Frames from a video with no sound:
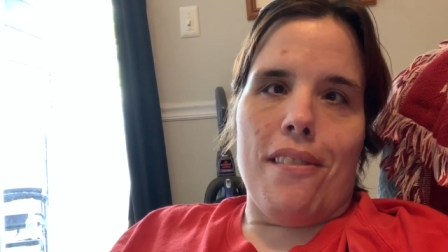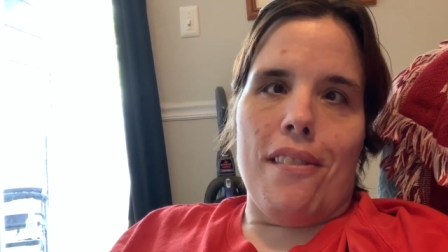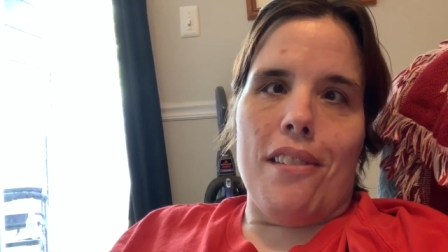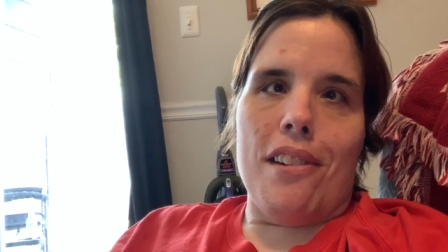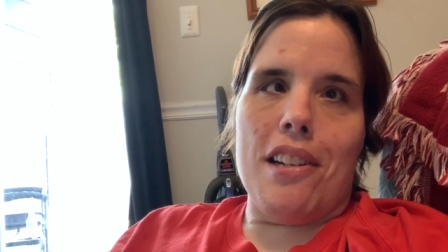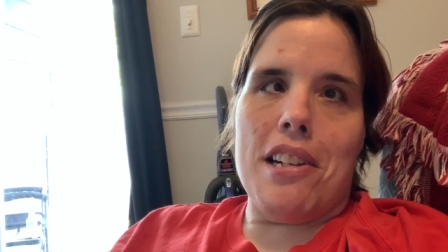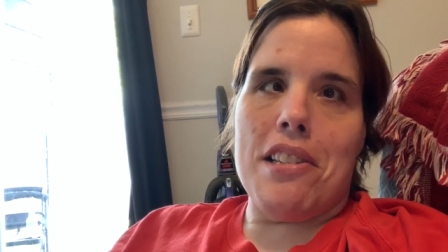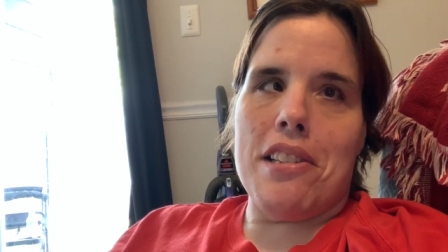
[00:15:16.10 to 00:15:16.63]

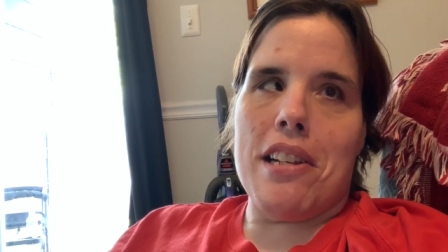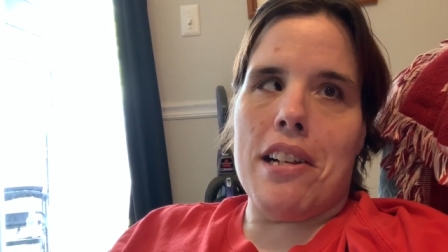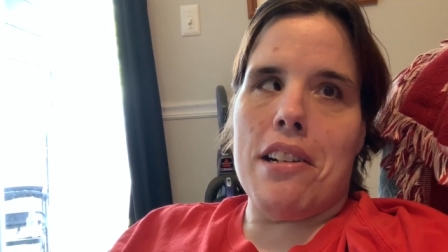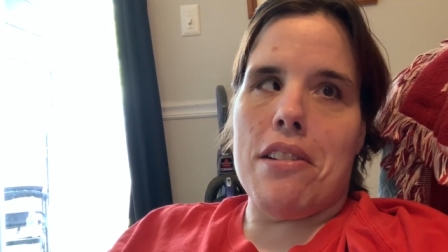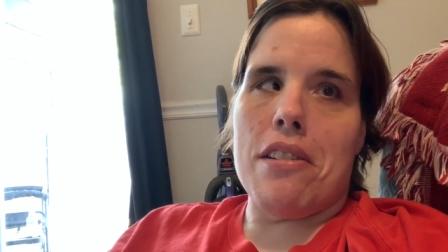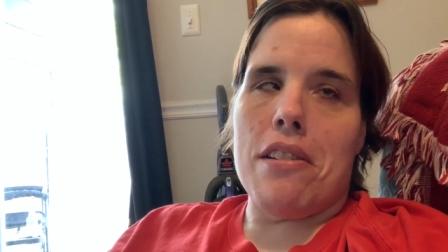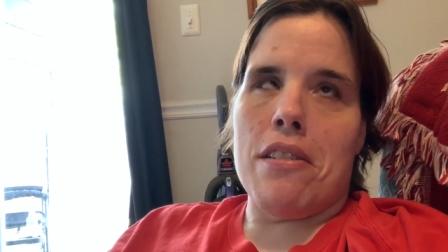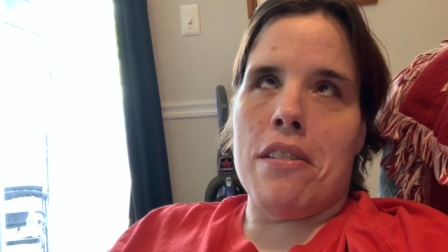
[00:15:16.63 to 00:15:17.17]
These
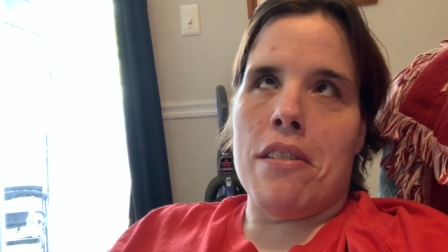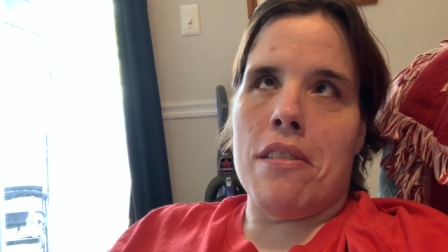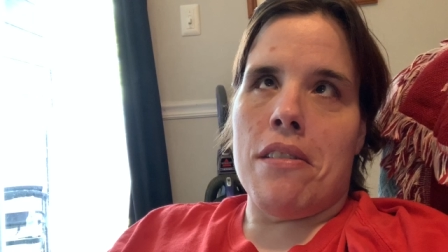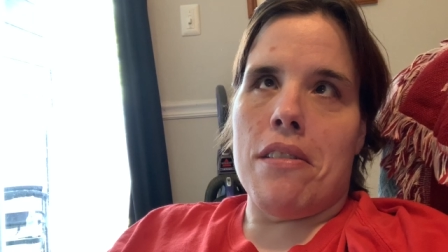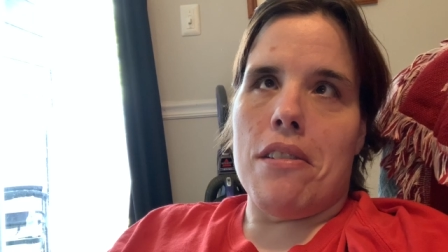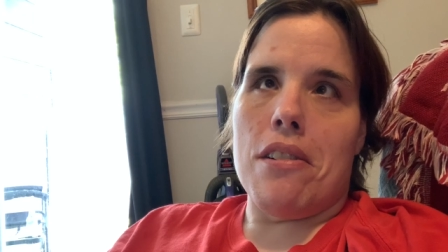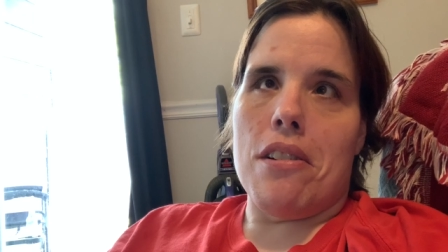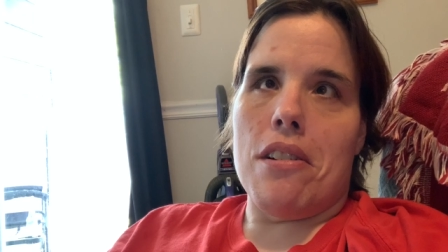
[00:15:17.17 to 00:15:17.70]
things
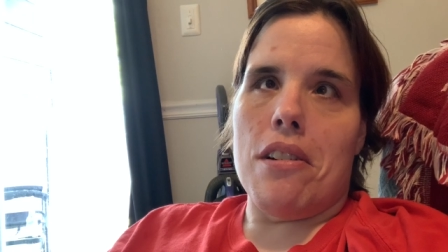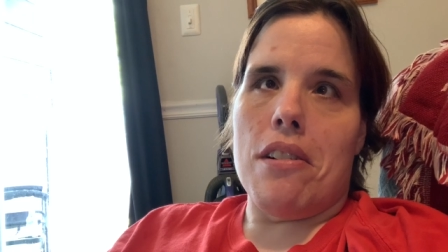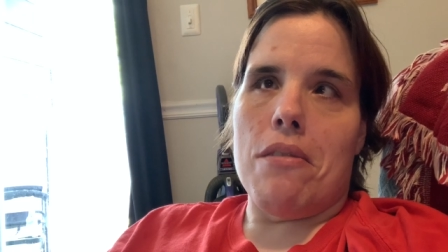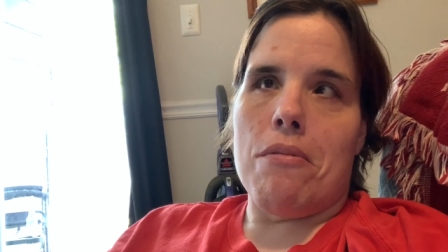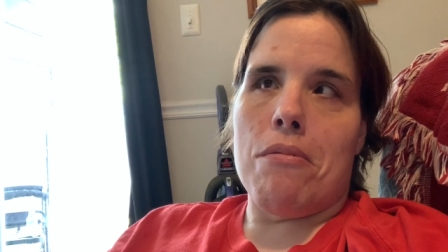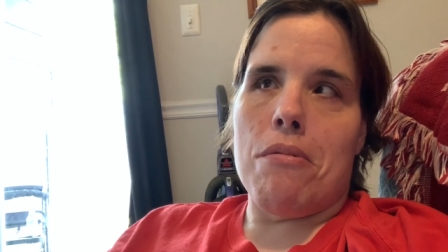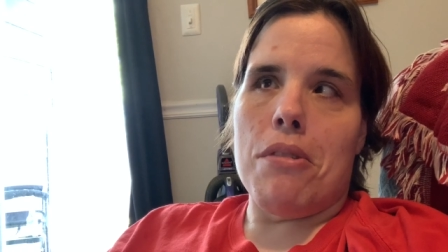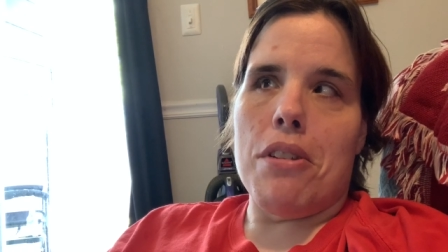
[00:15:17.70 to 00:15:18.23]
are
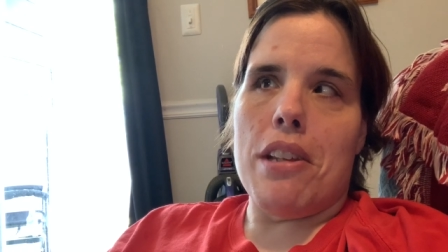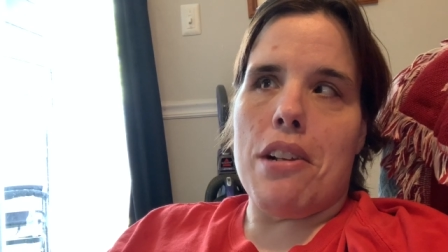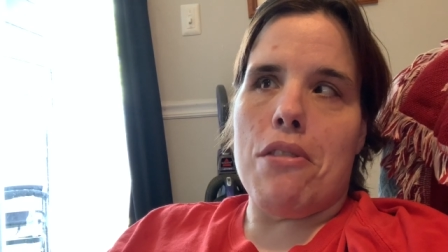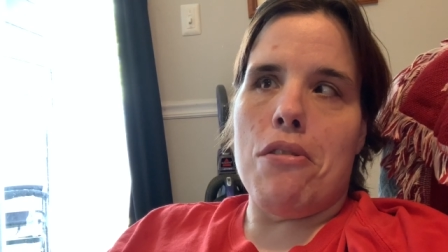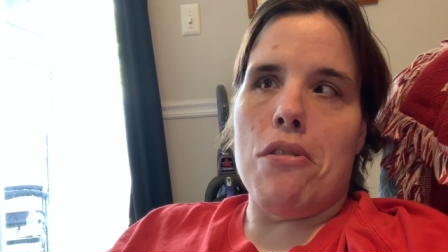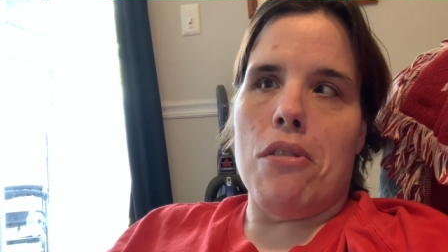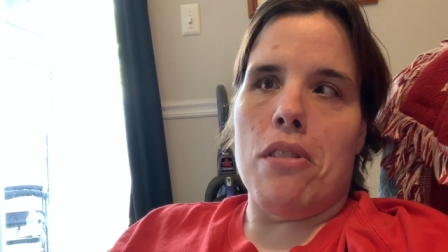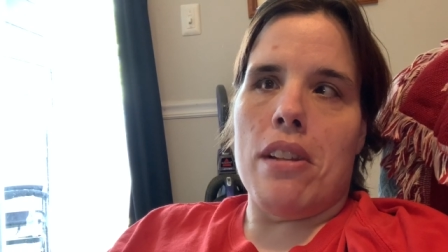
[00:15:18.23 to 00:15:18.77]
really
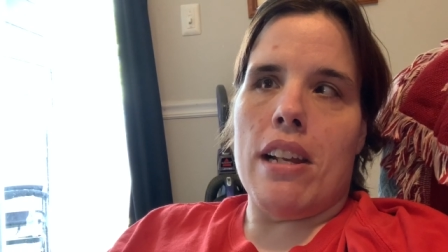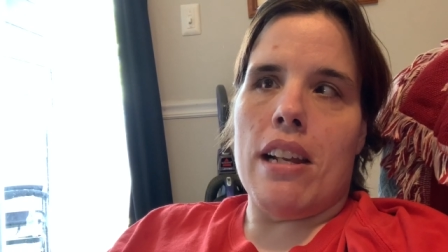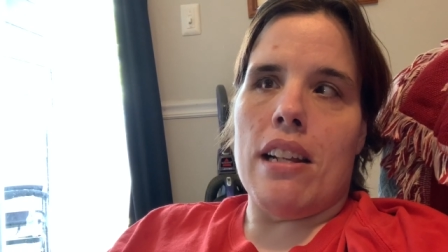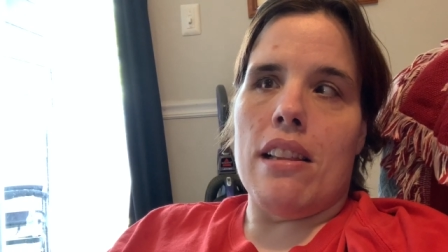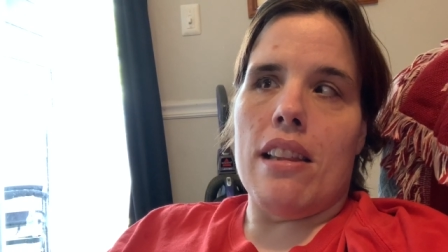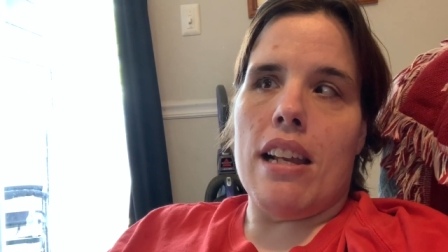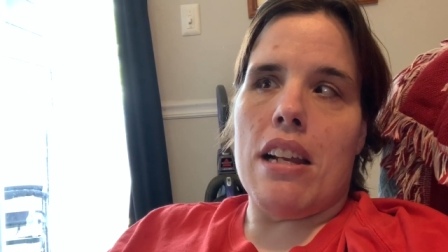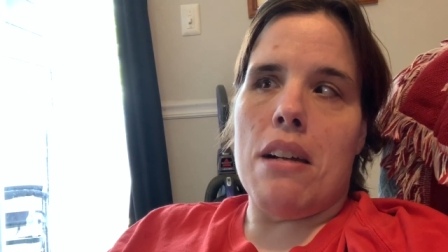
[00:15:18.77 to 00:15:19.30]
cool.
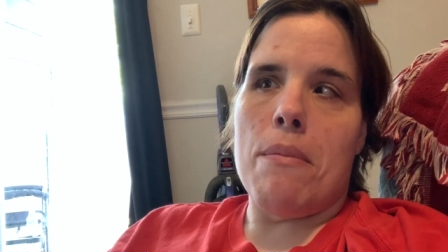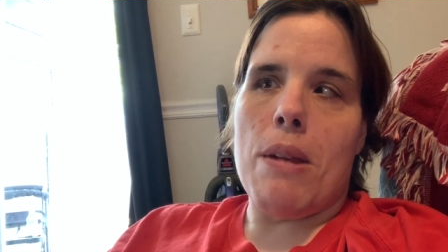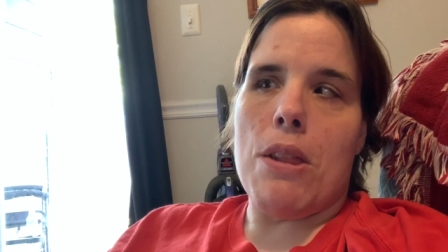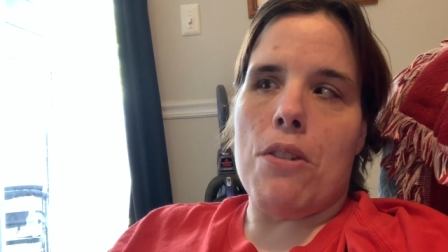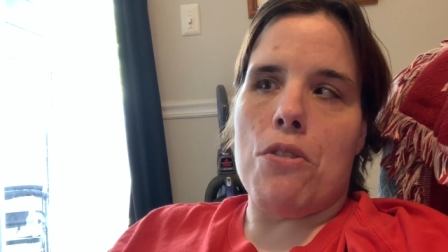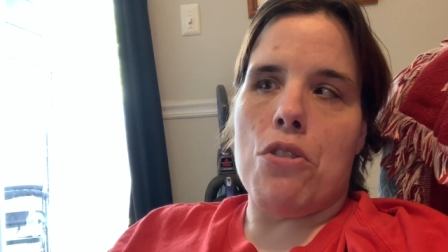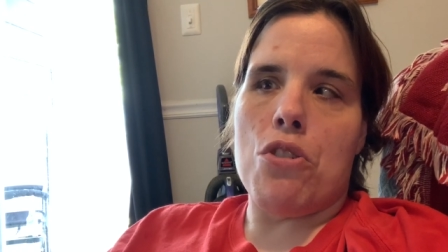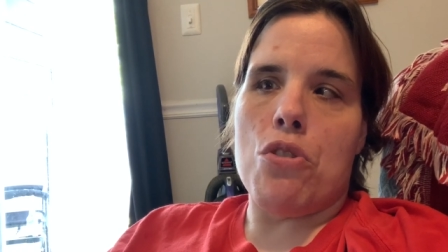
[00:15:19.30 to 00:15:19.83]
They come
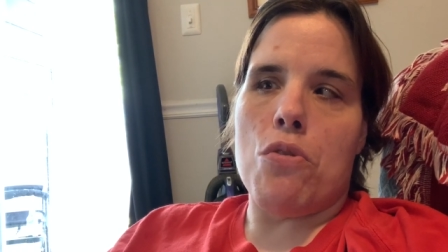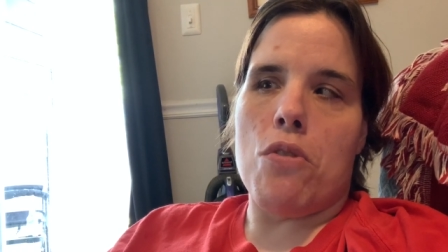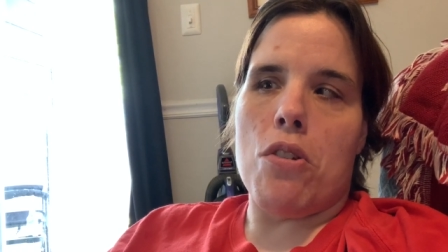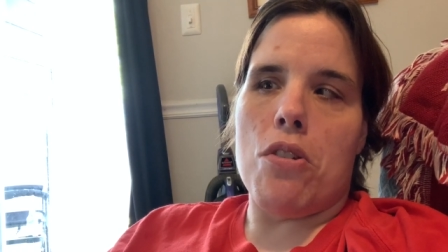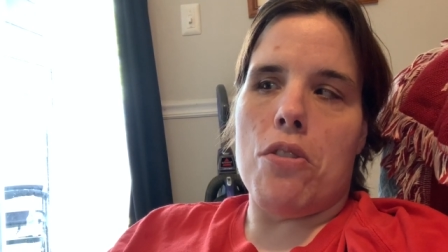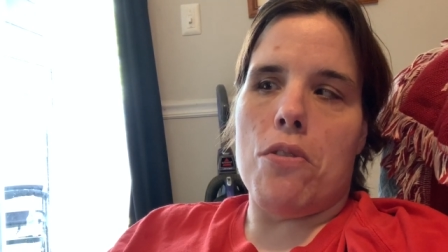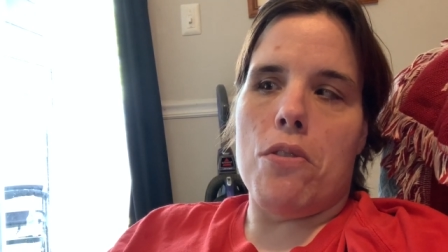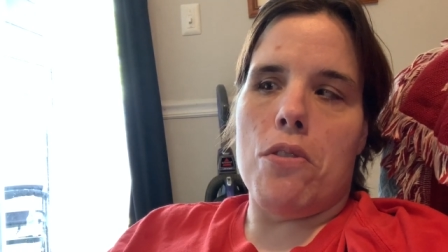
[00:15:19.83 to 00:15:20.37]
either
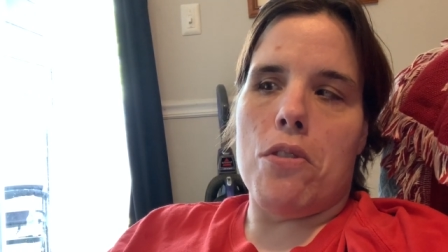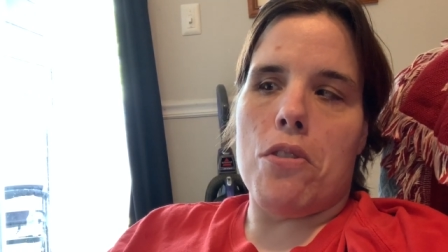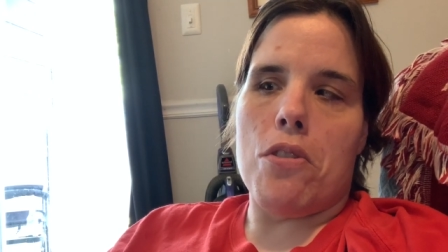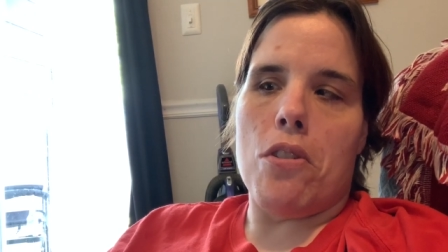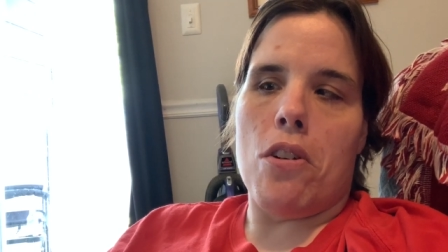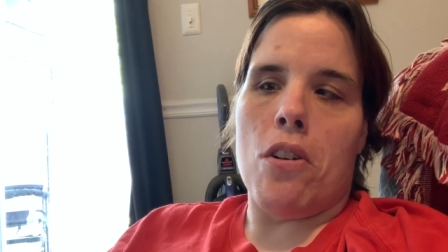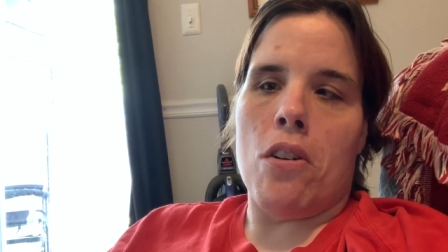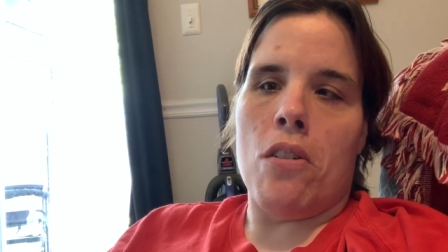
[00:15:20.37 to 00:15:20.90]
short or
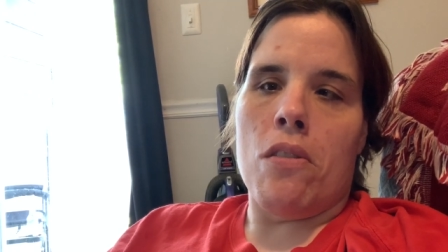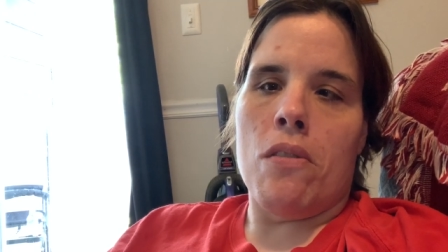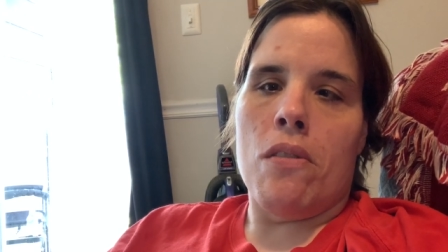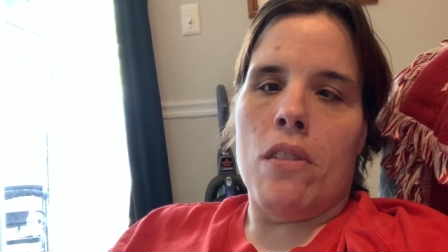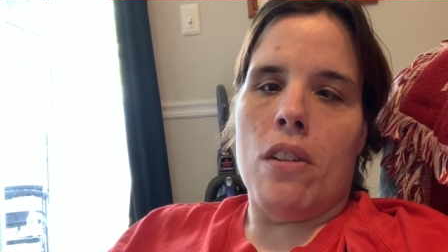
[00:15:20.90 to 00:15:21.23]
tall.